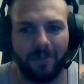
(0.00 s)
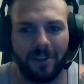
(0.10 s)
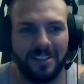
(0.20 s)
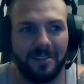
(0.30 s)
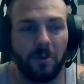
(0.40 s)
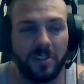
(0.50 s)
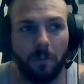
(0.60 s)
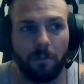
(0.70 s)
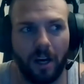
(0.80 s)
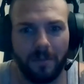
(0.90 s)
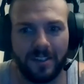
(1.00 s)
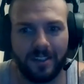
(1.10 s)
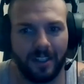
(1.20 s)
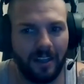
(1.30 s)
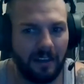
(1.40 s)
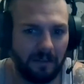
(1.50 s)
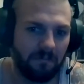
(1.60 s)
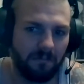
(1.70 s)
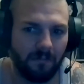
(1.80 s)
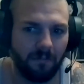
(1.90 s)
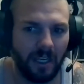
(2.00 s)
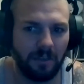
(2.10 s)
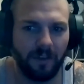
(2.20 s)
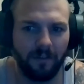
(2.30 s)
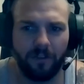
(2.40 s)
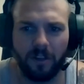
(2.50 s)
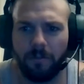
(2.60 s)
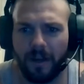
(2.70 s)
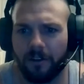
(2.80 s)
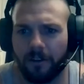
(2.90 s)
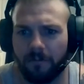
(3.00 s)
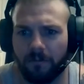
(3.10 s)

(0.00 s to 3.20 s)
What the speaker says: because it was so promising and made me feel better.